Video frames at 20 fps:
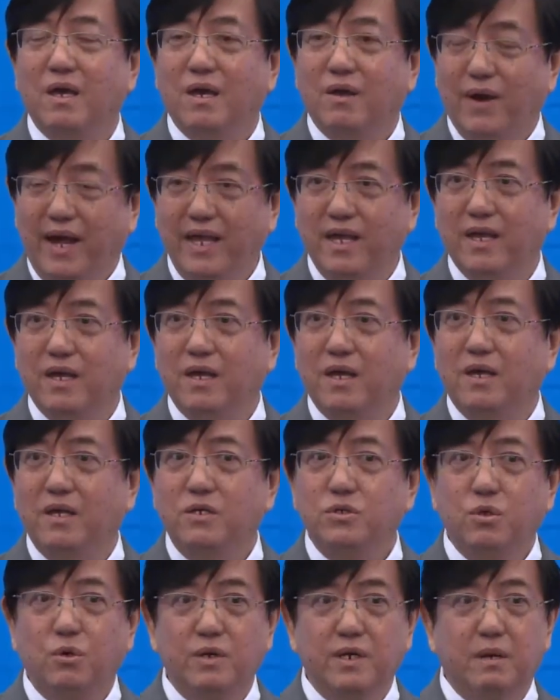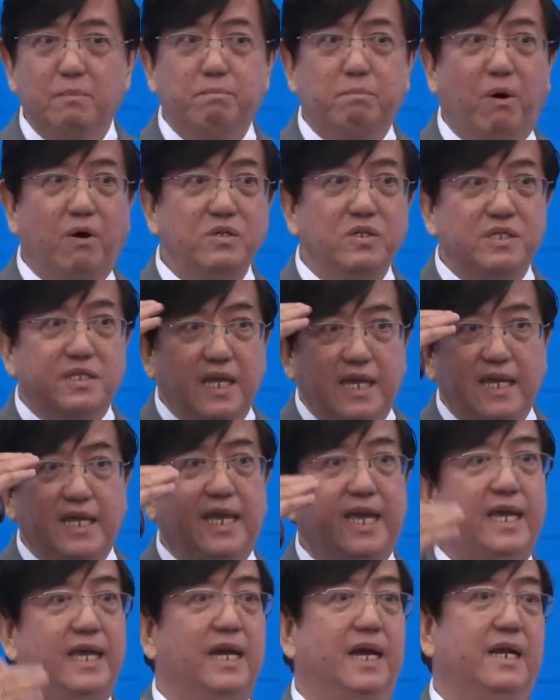Right? So the boss
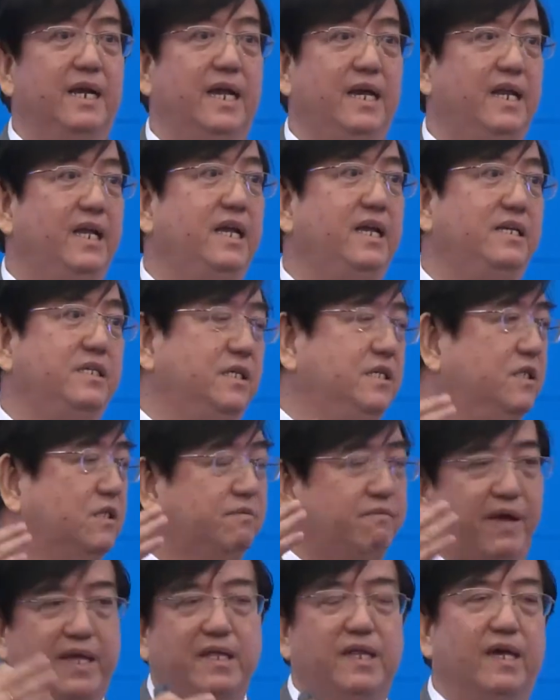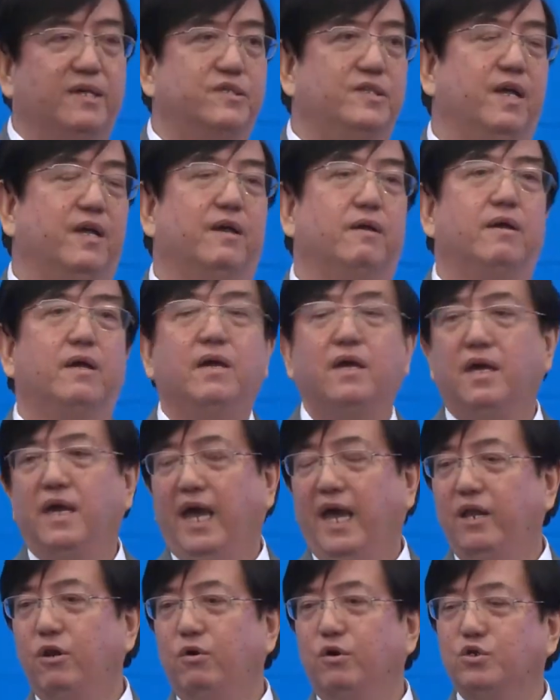thinking really is fantastic.
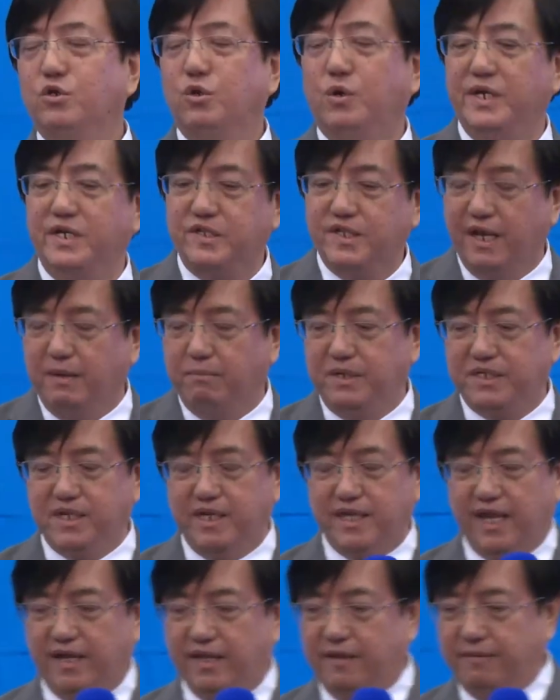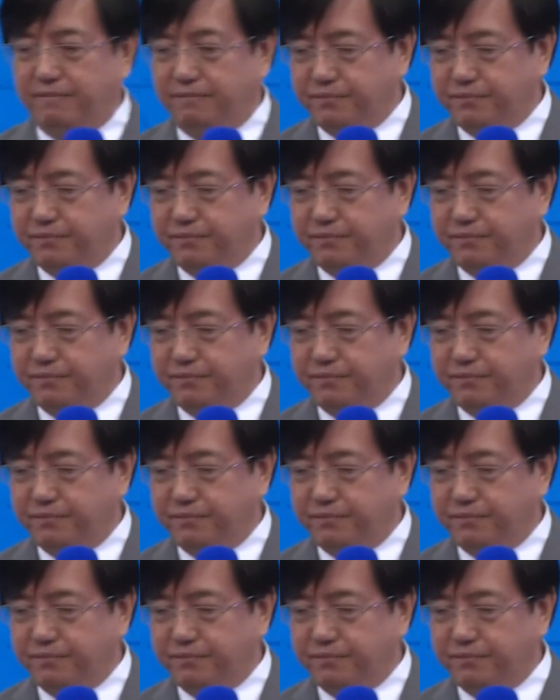And also he said, Mr. Tan,